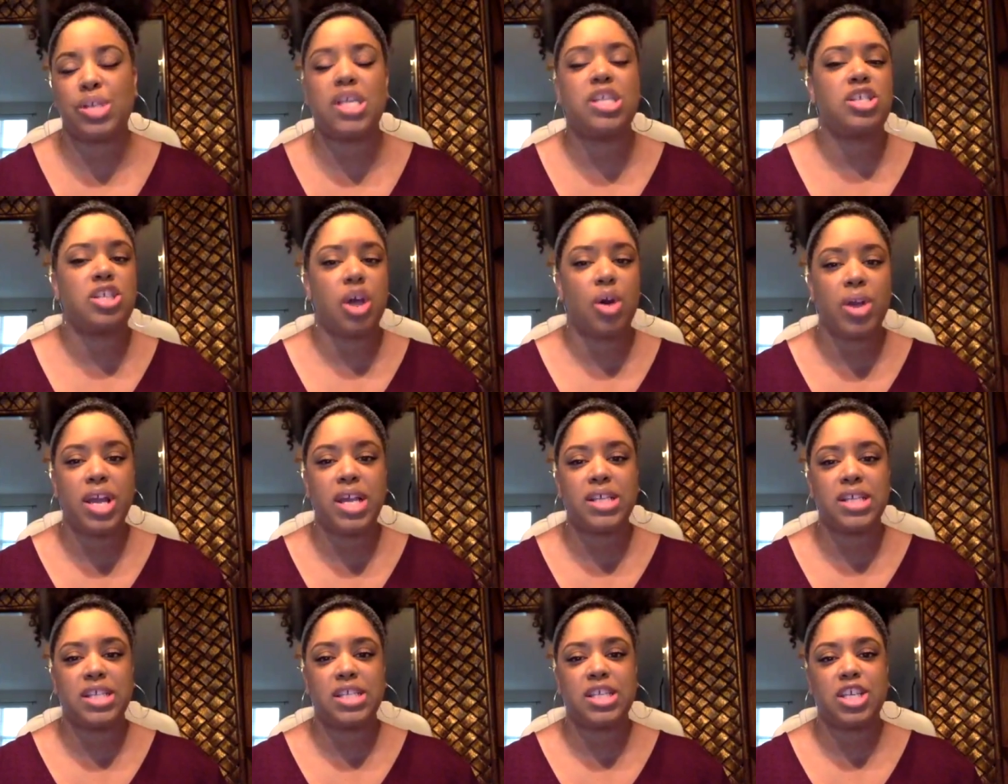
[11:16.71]
It's so
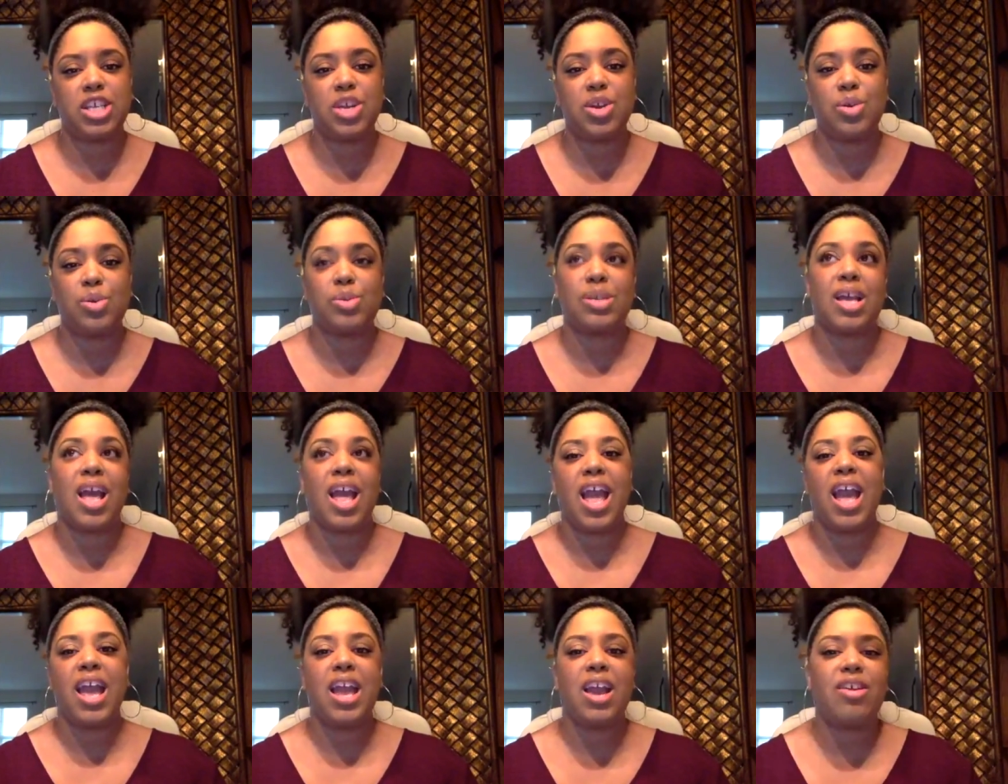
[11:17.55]
easy to use.
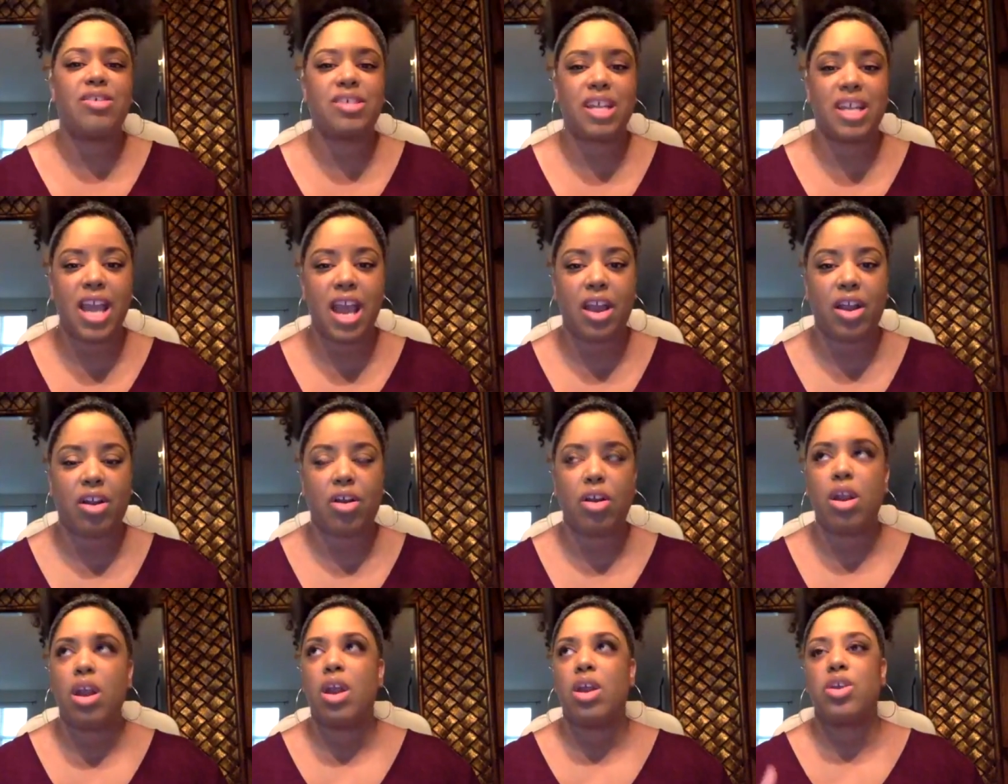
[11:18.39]
And here's the
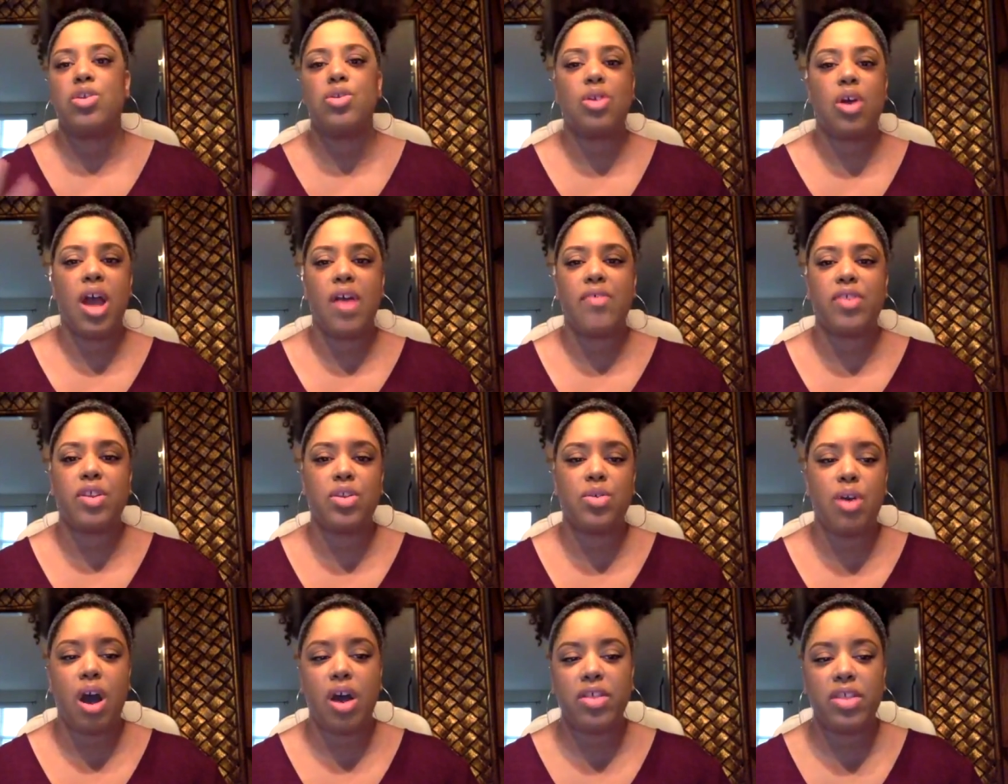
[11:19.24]
kicker. You don't have to
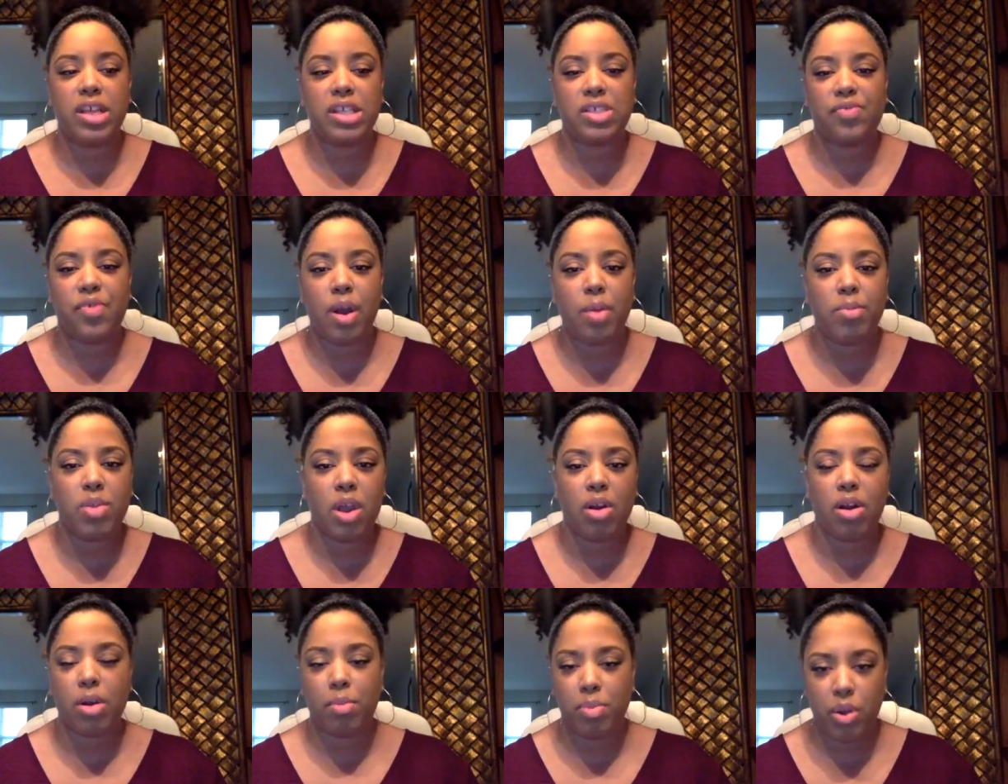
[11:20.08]
do all this from
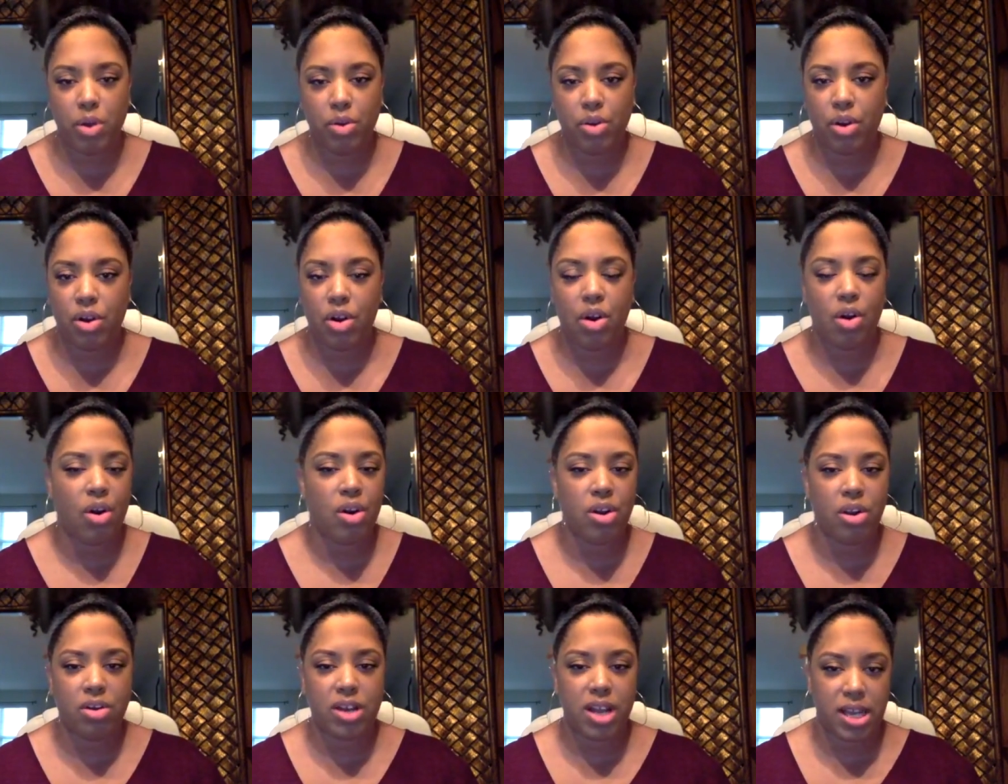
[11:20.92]
your computer or
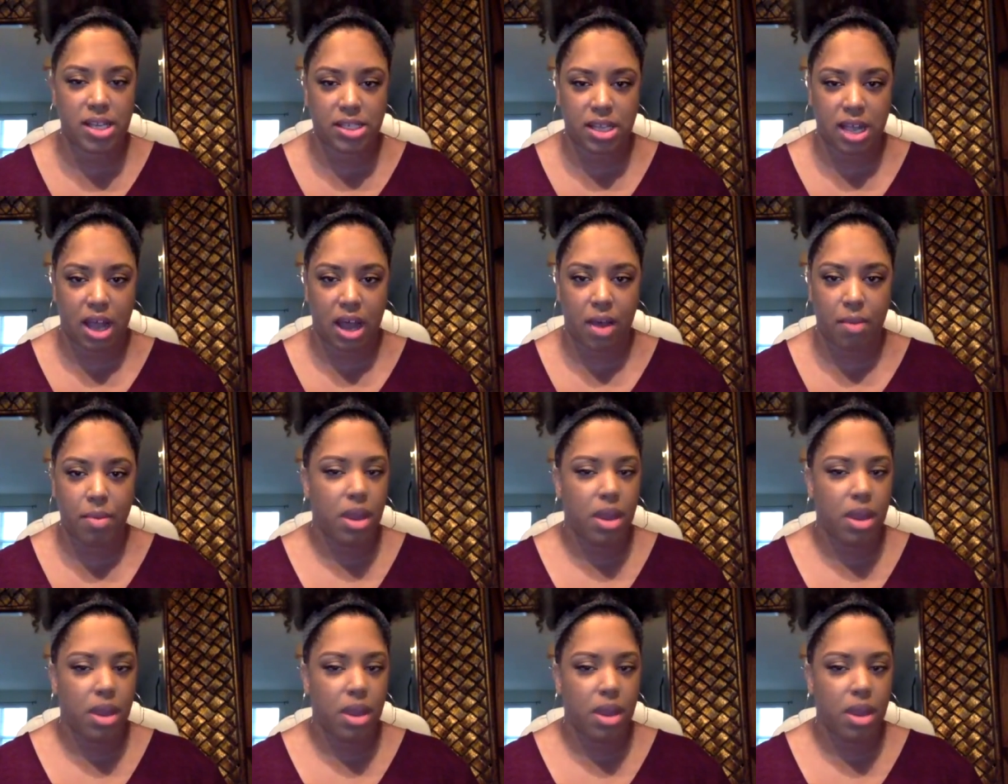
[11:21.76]
your desktop.